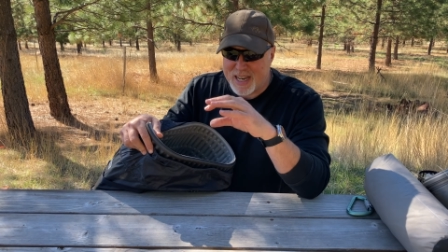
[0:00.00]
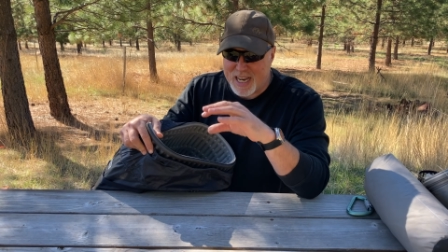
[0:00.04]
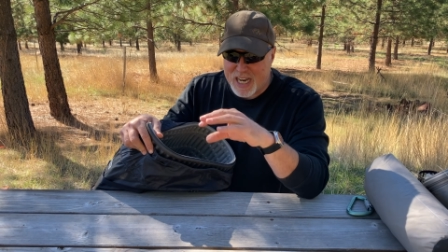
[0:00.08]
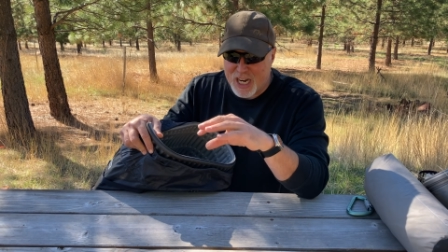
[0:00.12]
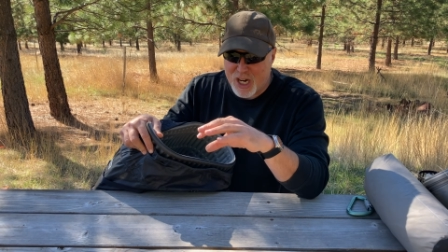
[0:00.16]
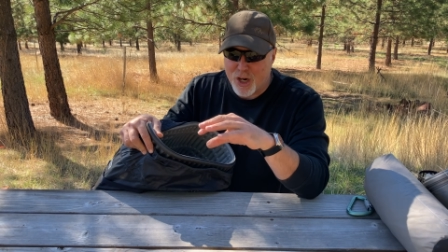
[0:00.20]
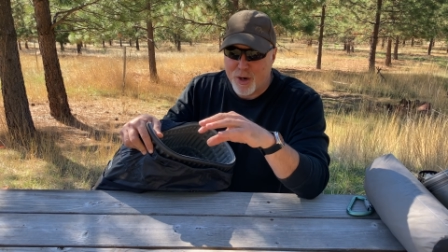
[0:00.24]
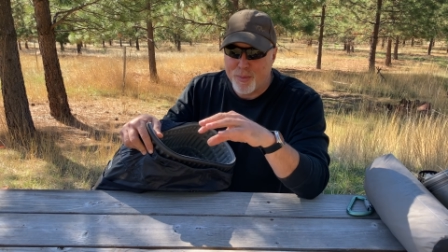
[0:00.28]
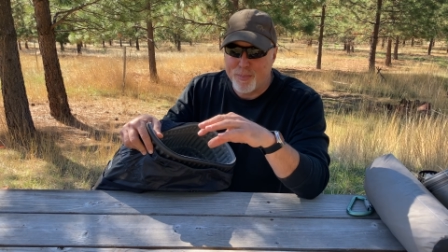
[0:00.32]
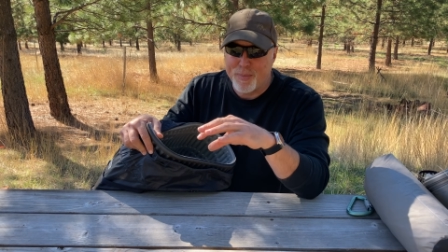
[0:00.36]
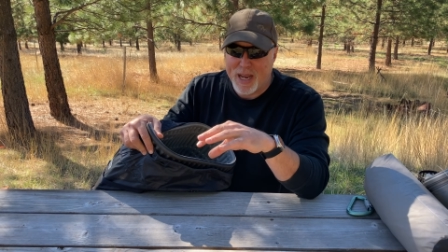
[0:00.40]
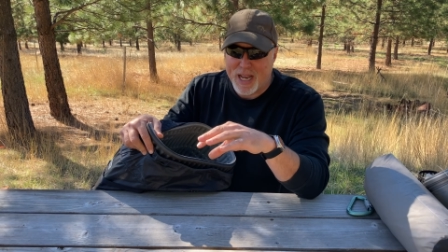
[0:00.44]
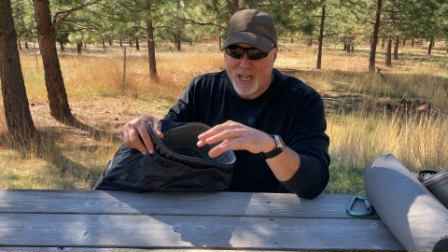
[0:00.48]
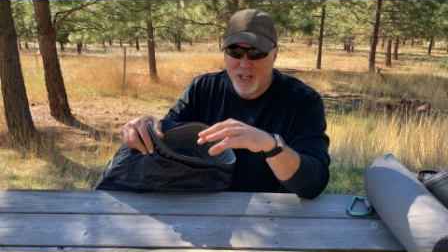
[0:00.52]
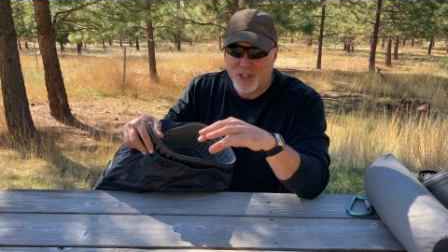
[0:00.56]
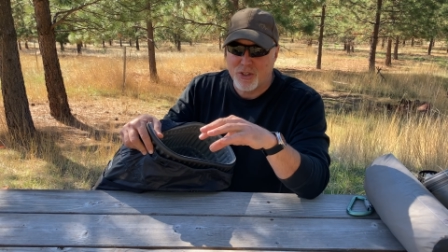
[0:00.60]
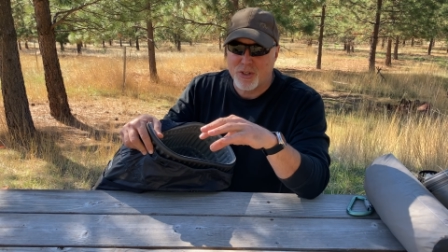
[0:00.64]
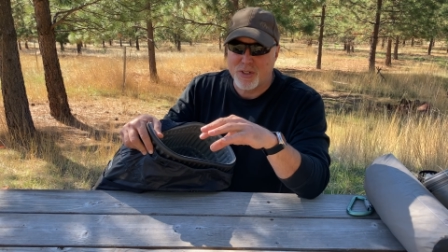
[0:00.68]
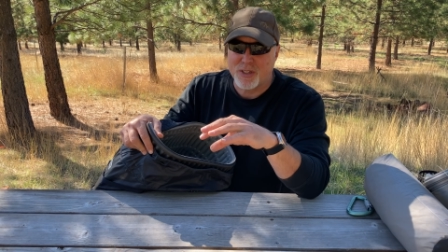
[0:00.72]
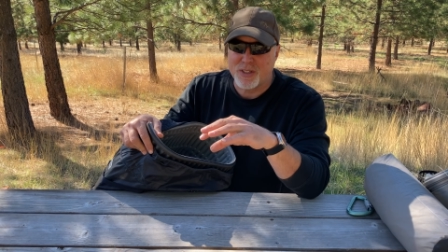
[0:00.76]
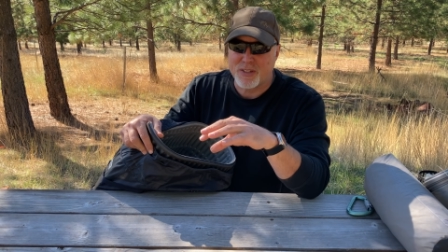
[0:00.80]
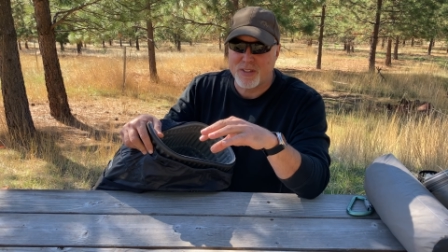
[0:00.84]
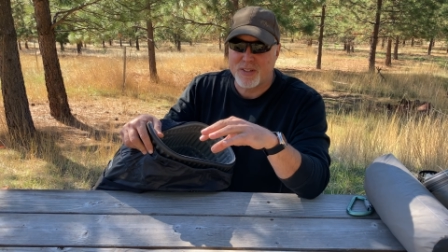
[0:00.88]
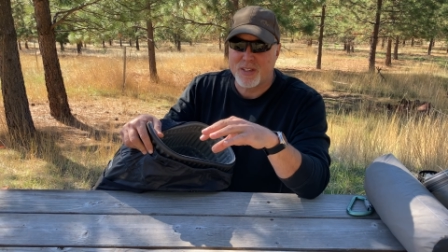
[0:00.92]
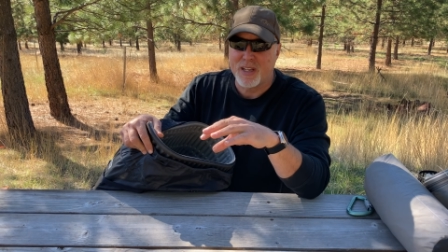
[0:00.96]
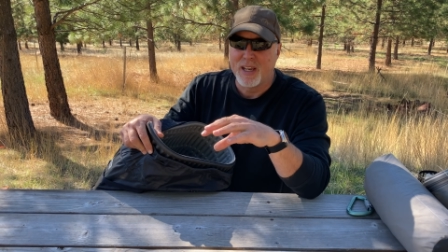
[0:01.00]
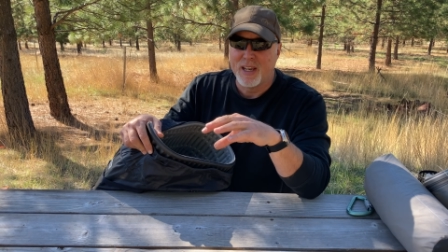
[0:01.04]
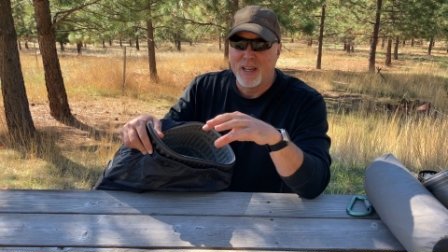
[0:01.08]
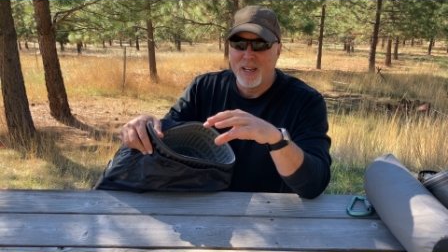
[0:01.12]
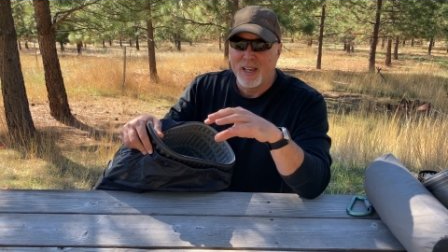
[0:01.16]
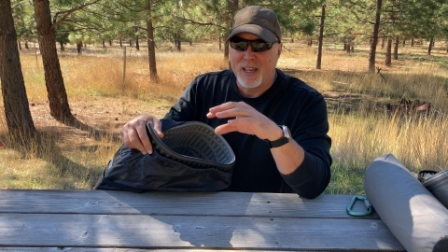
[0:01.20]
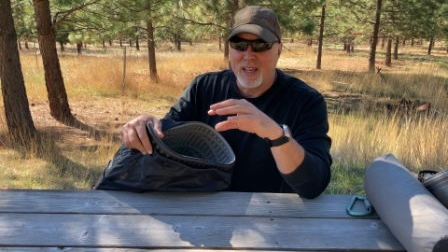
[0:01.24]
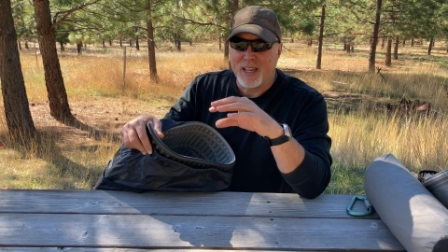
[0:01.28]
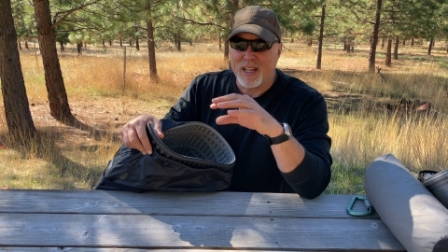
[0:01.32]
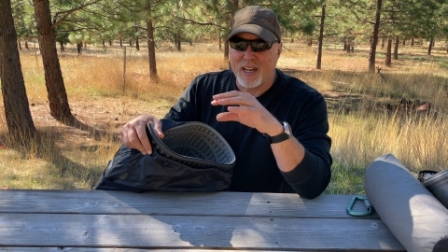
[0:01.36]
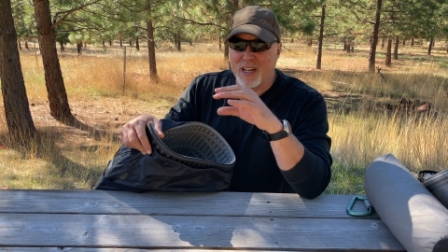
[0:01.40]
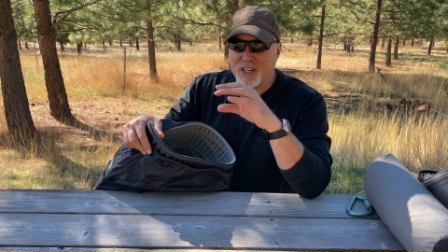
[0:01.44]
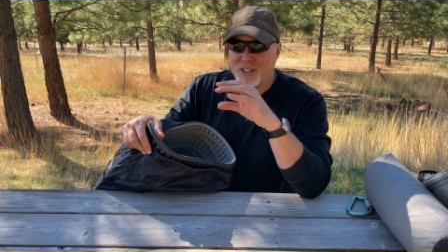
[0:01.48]
air mattress,
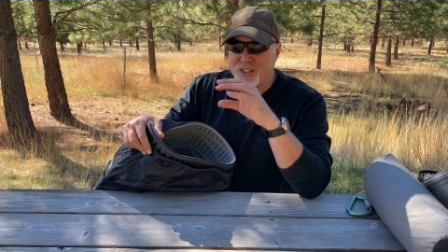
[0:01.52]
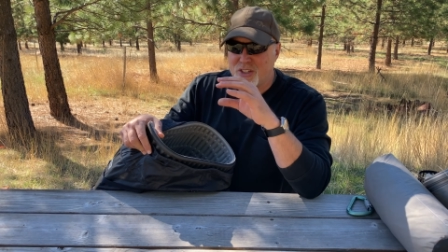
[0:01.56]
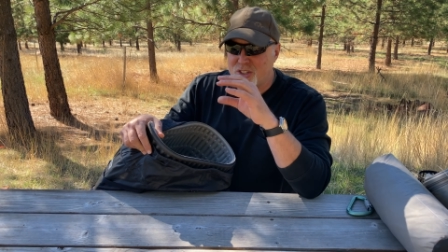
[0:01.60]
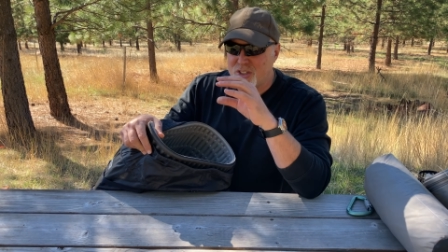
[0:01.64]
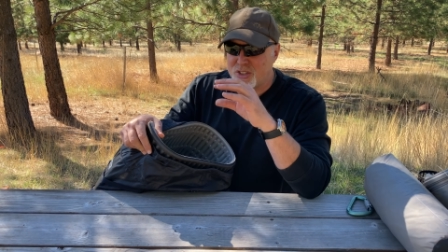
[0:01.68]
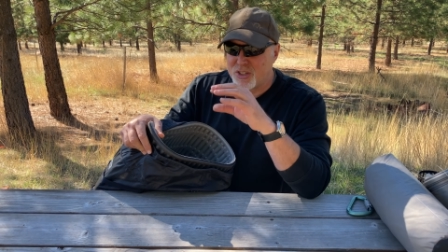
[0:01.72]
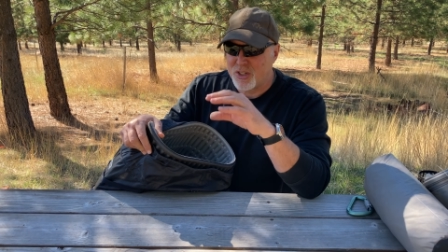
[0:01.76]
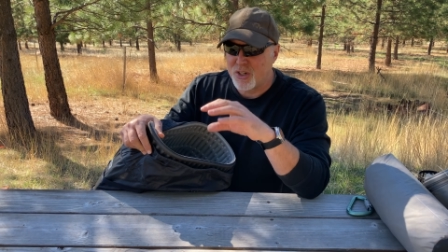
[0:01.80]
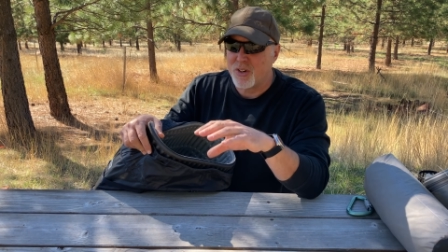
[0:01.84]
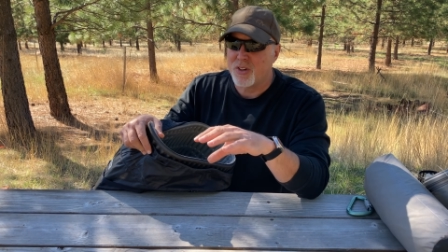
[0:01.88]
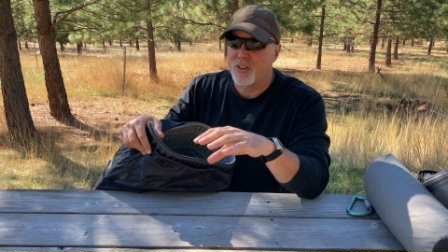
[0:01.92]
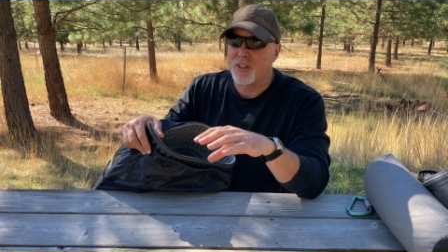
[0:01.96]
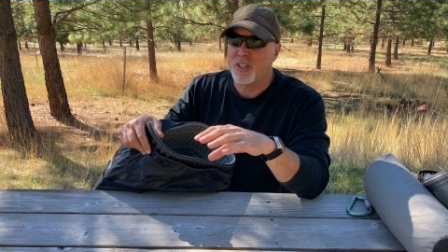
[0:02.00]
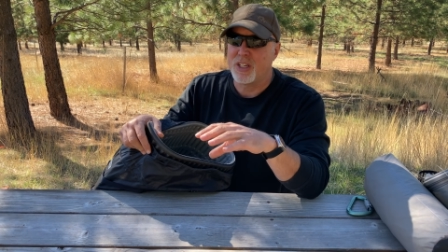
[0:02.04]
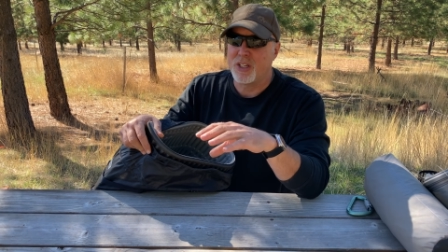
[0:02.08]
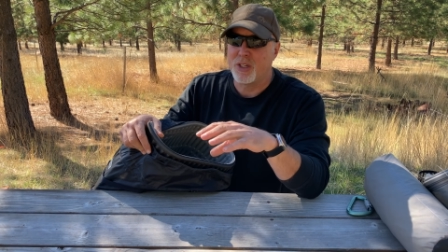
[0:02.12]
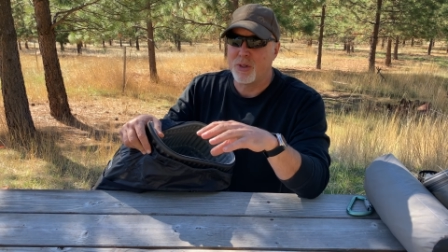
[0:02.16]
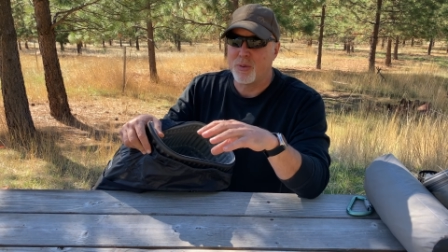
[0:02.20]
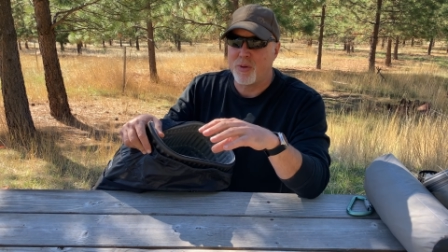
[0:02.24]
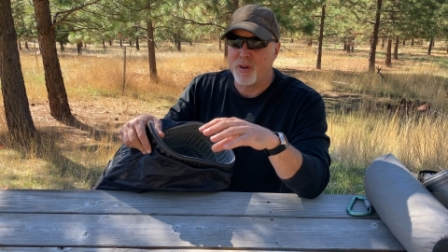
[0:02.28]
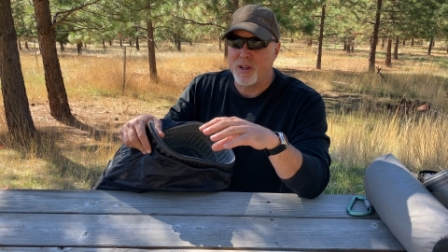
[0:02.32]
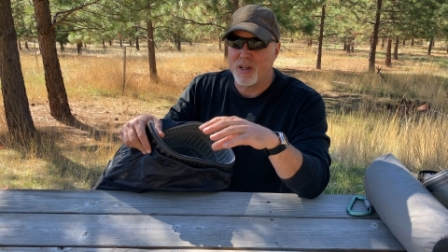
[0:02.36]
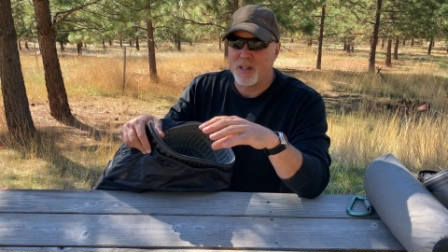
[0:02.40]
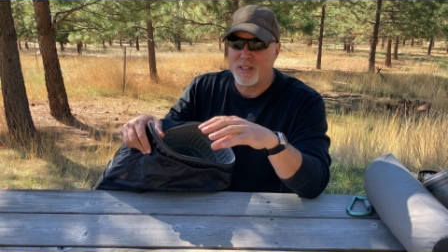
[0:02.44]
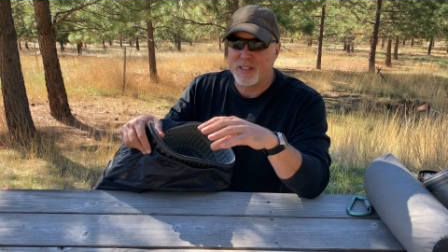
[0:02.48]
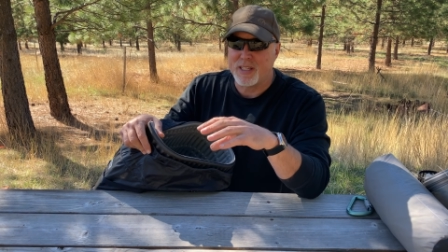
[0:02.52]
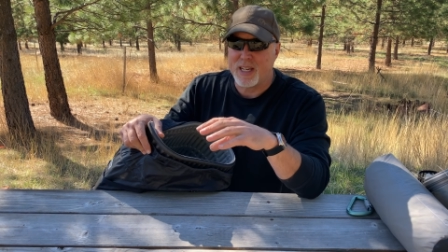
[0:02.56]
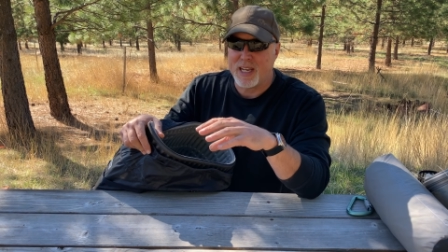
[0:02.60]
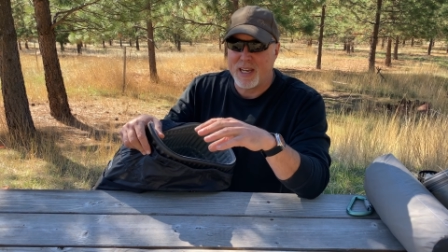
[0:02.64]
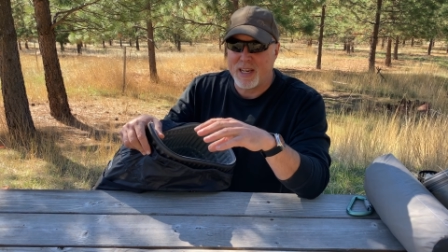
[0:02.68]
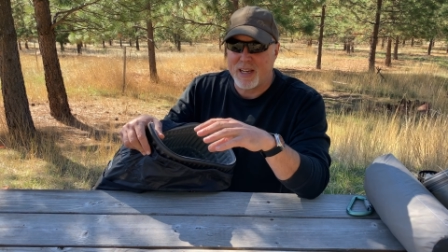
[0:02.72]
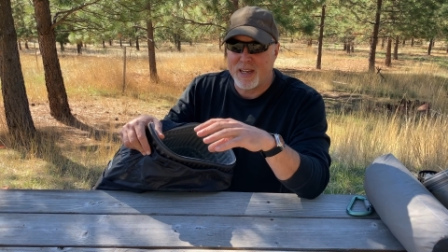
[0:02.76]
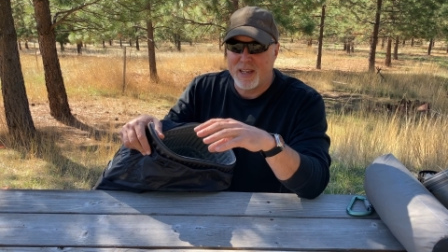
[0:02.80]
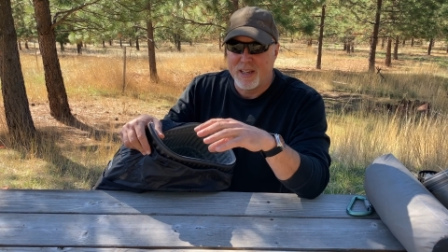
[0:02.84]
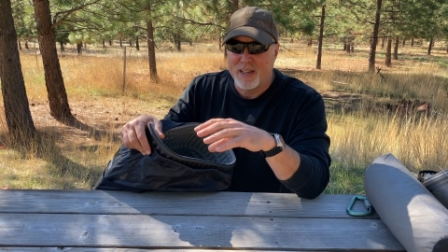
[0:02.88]
and I certainly don't want to take